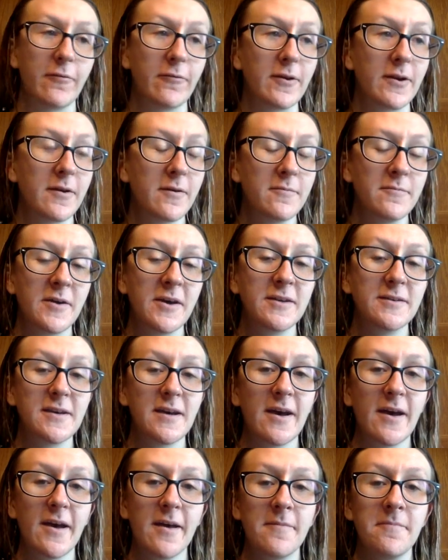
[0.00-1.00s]
Widow might
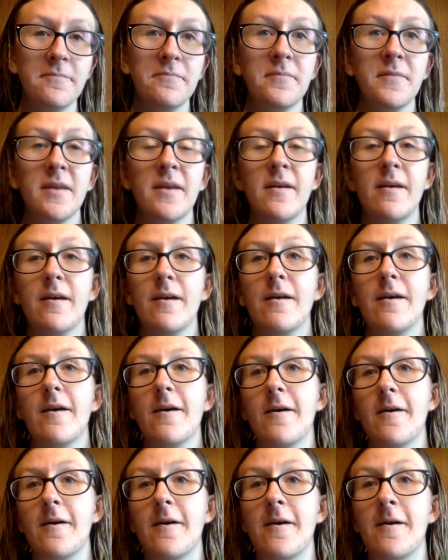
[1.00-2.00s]
die.
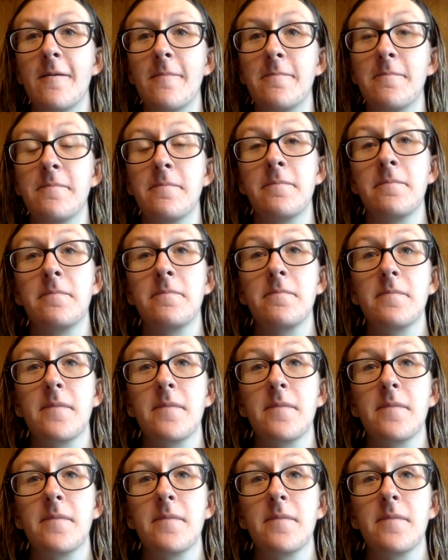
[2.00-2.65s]
Um